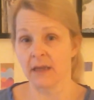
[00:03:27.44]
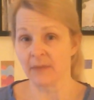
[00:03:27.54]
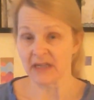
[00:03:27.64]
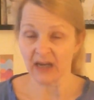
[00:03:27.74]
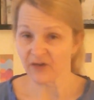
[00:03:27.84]

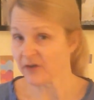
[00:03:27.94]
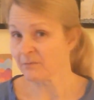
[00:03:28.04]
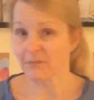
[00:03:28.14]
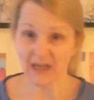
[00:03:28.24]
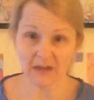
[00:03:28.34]

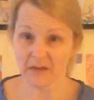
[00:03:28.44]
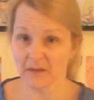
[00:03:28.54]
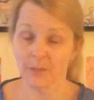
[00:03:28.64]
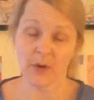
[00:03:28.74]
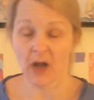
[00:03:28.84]
imitation meat
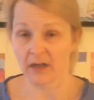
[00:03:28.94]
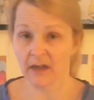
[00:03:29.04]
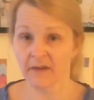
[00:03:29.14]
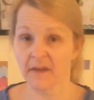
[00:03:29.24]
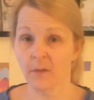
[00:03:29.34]
products.